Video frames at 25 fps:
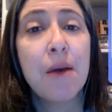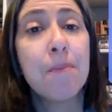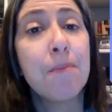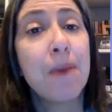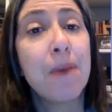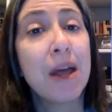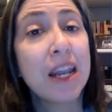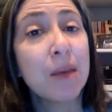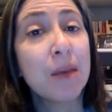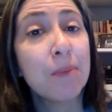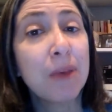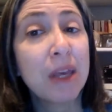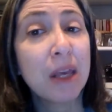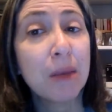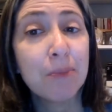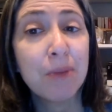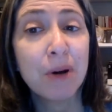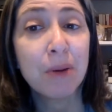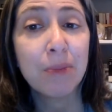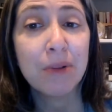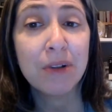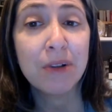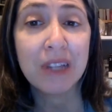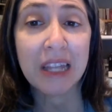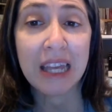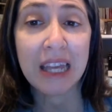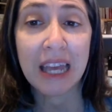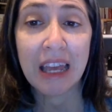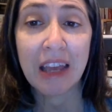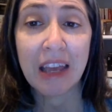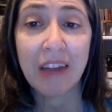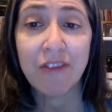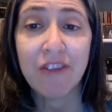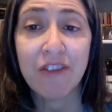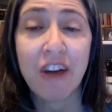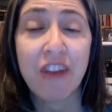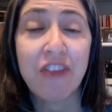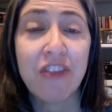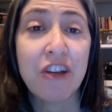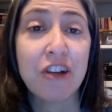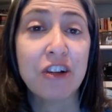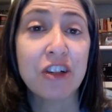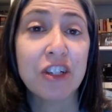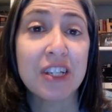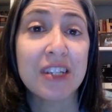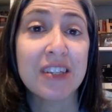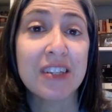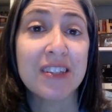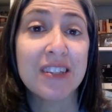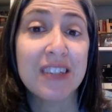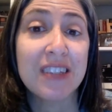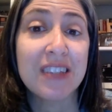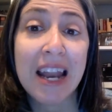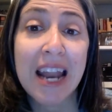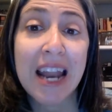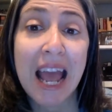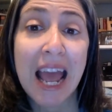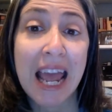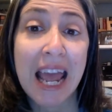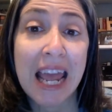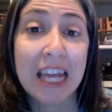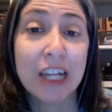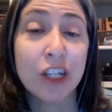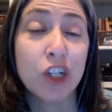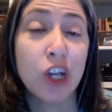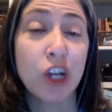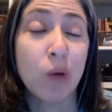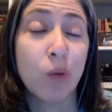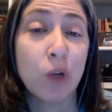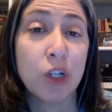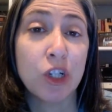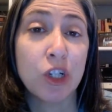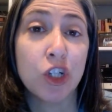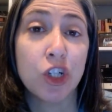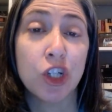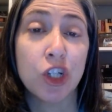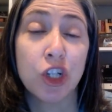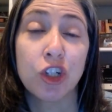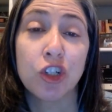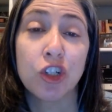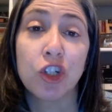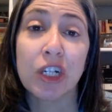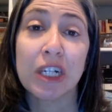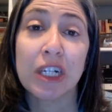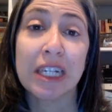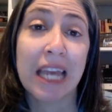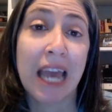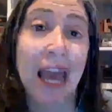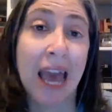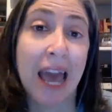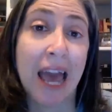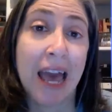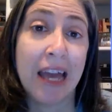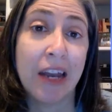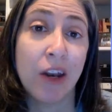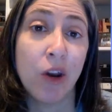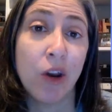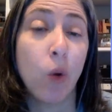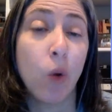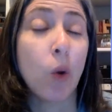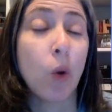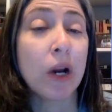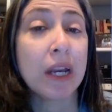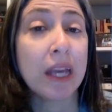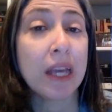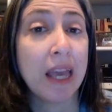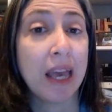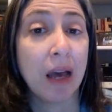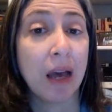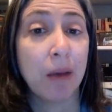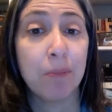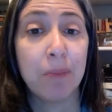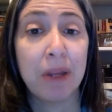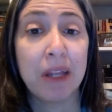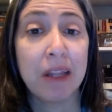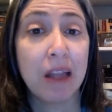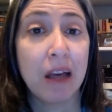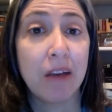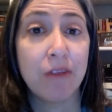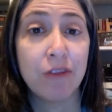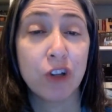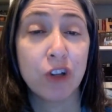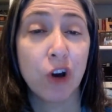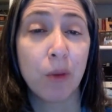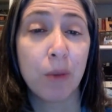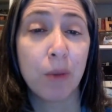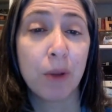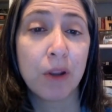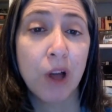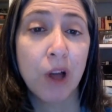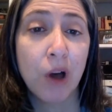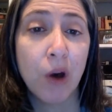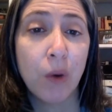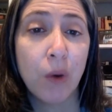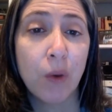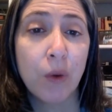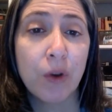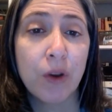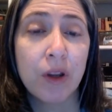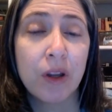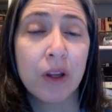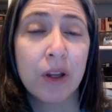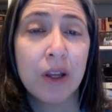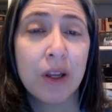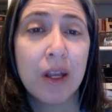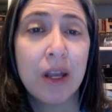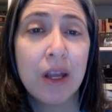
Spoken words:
Many people believe that there's a set age at which children can or can't be left home alone,